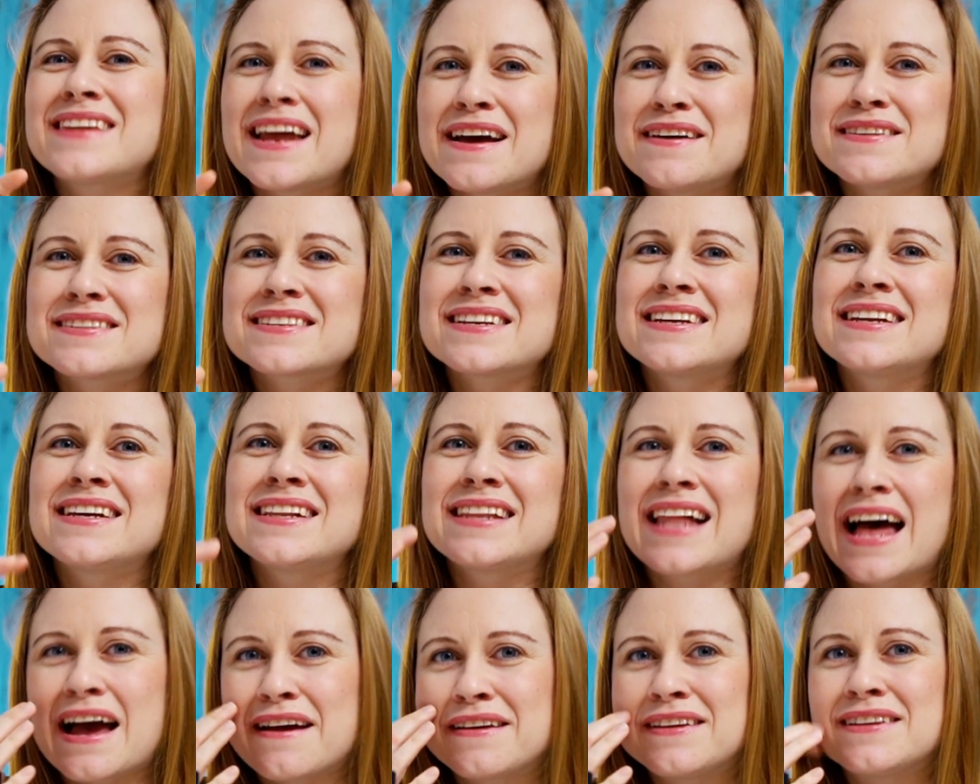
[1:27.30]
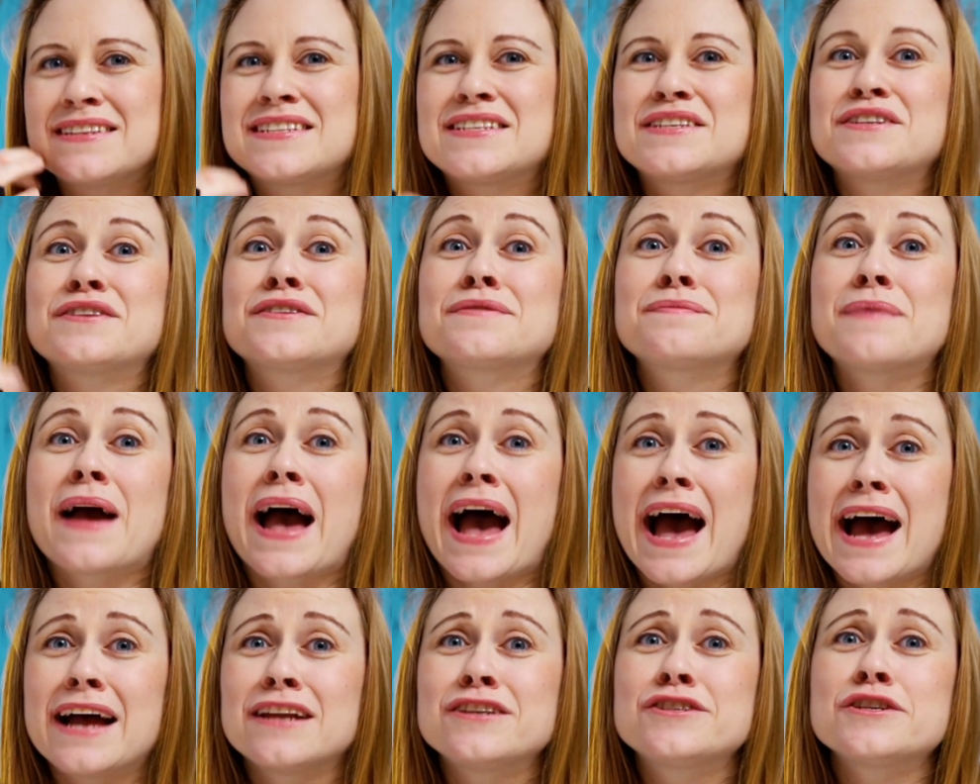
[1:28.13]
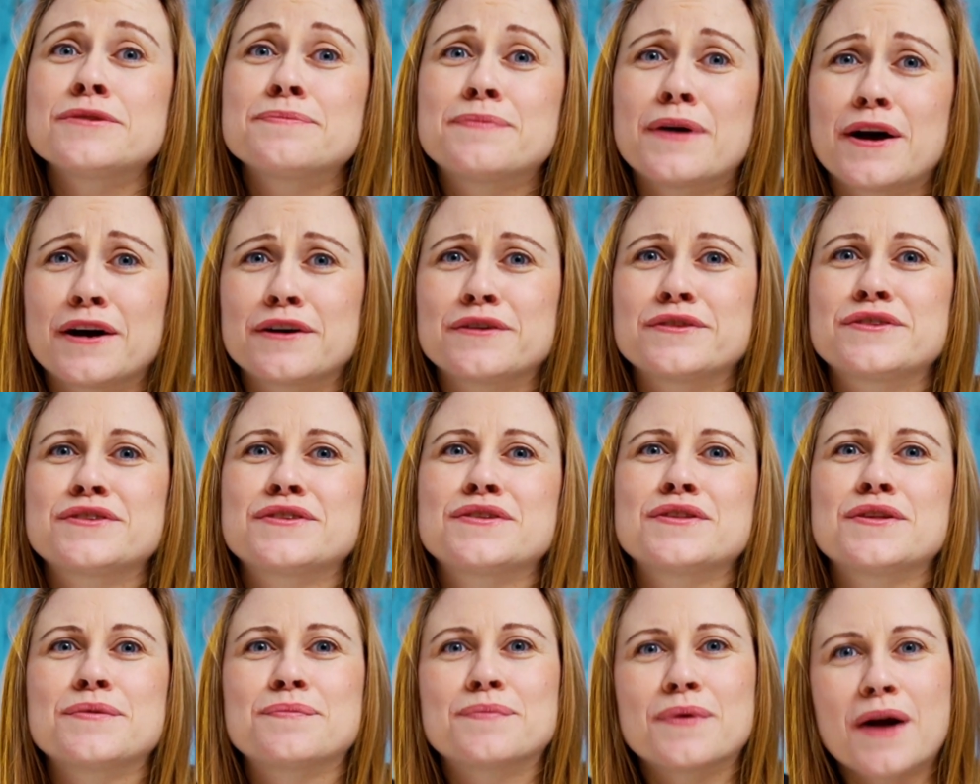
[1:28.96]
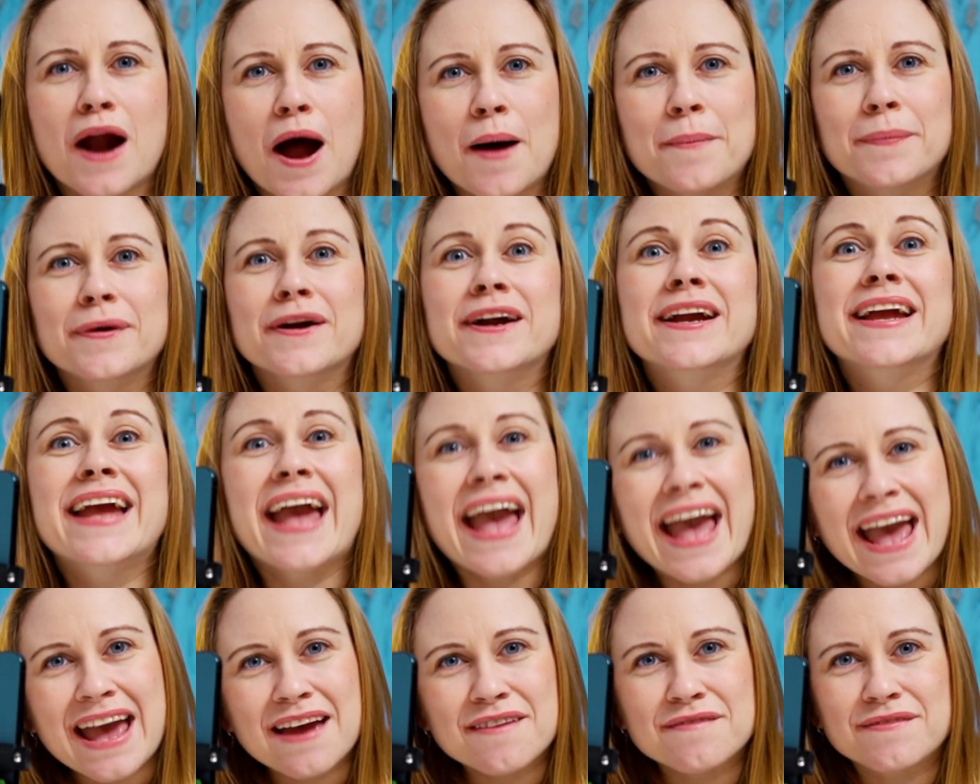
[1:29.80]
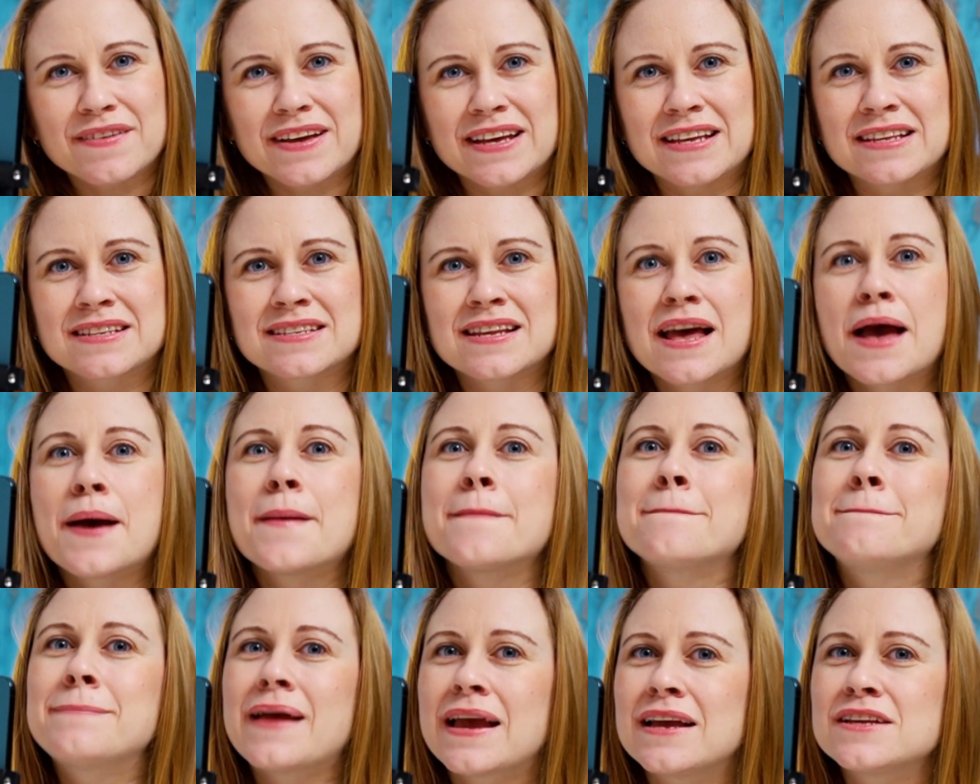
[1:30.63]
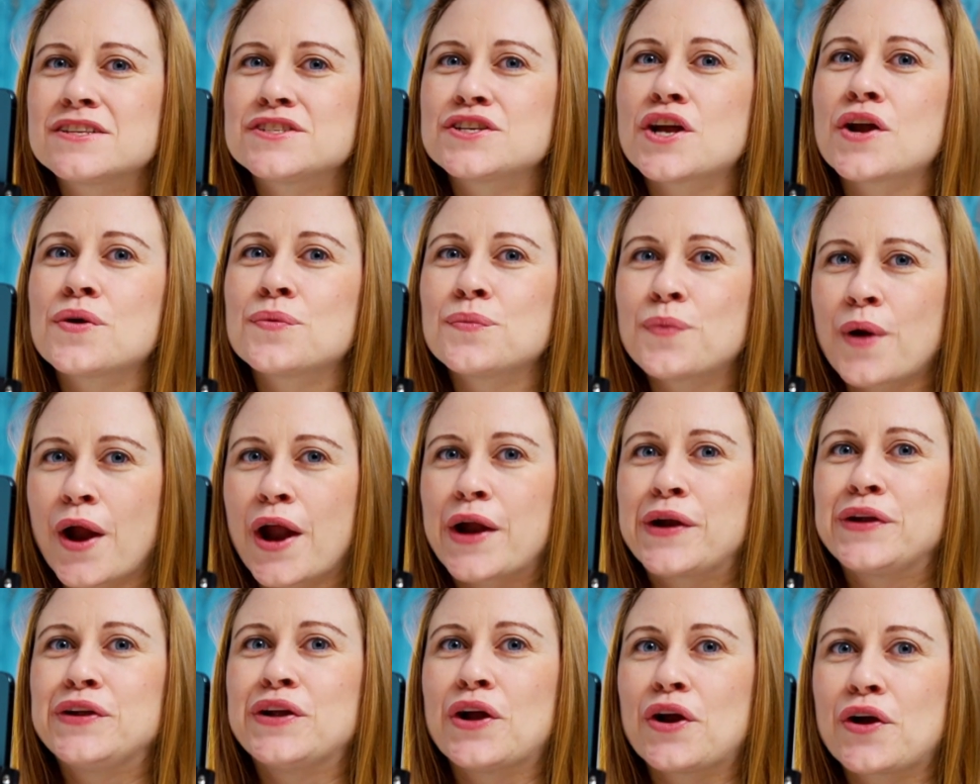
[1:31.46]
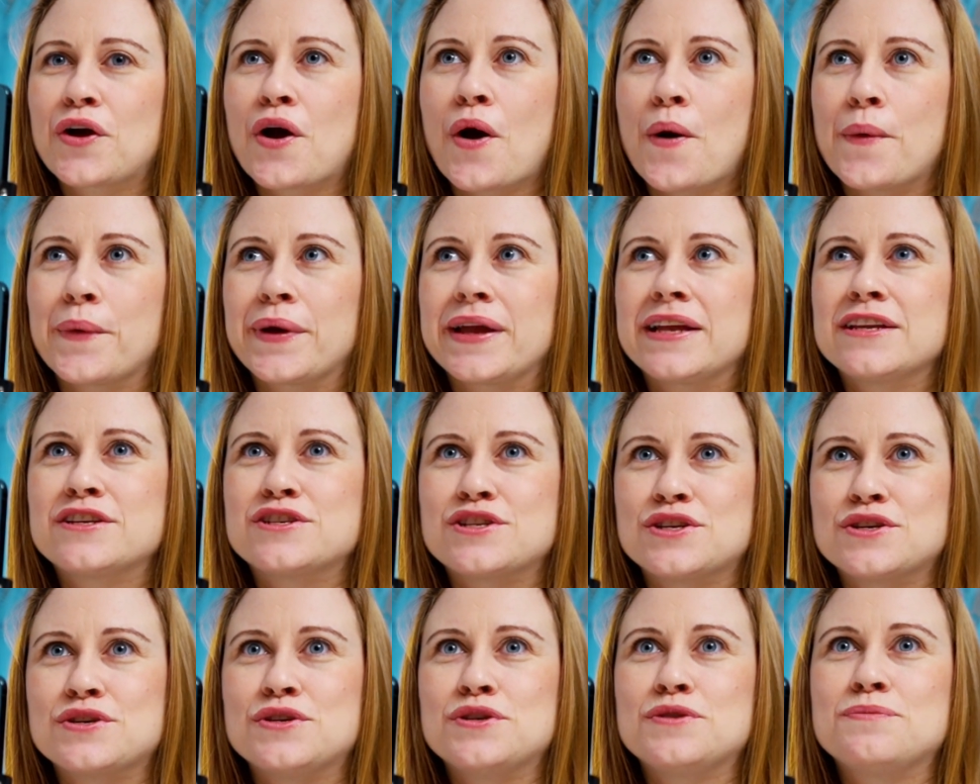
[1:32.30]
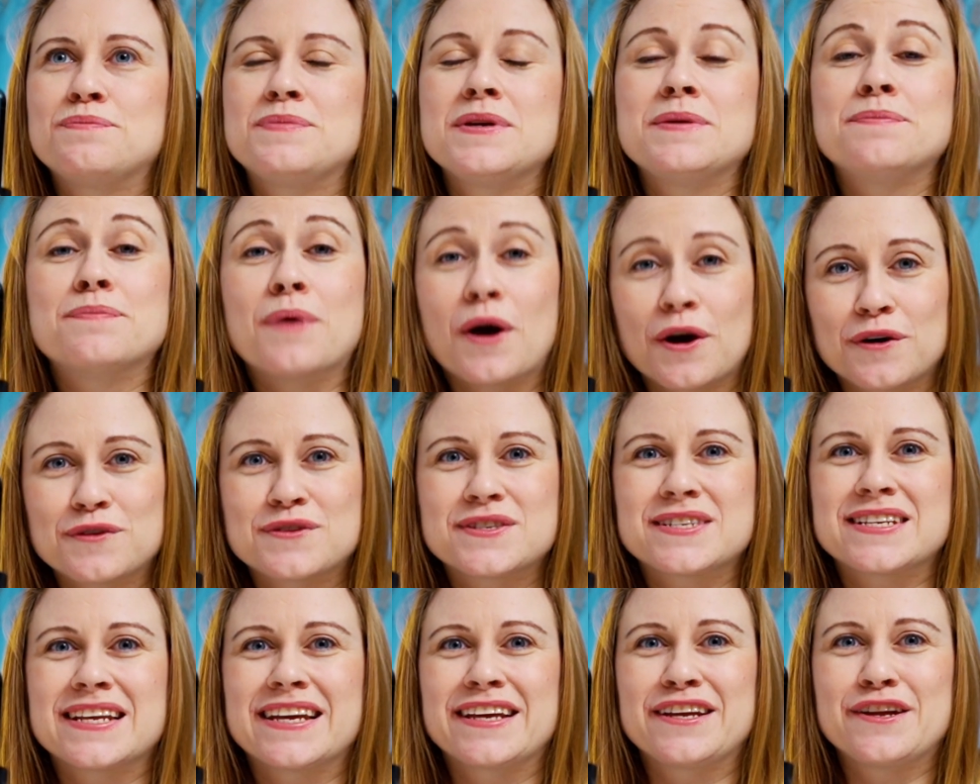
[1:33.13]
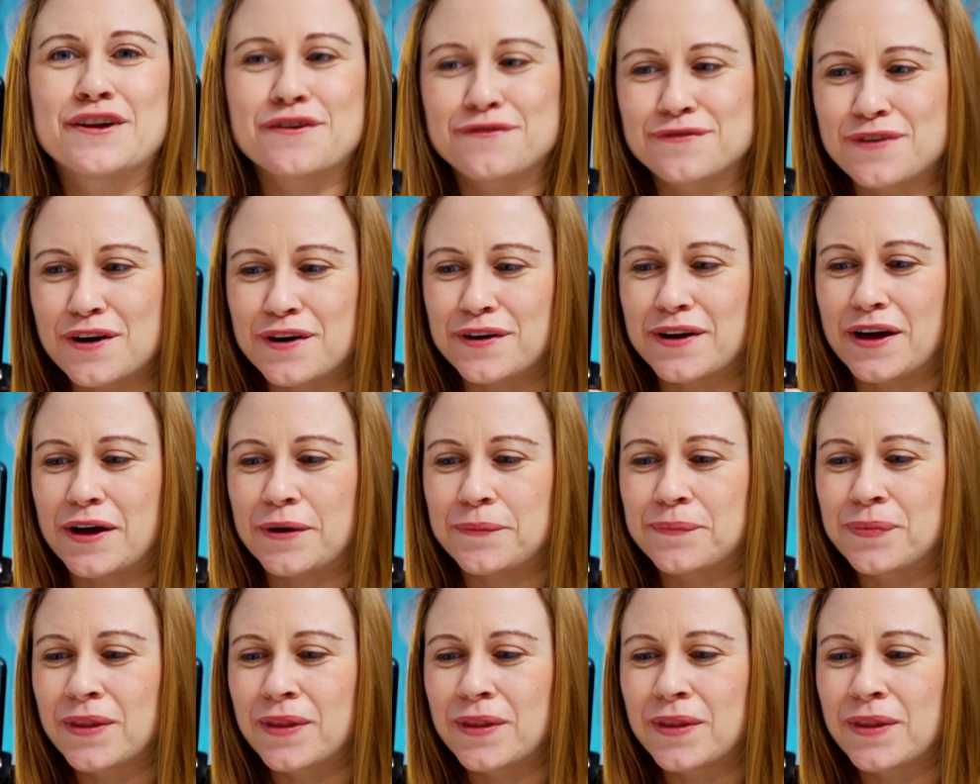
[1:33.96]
now it's going to allow you to add your post to the proper canvas based on where you're going to be posting your photo.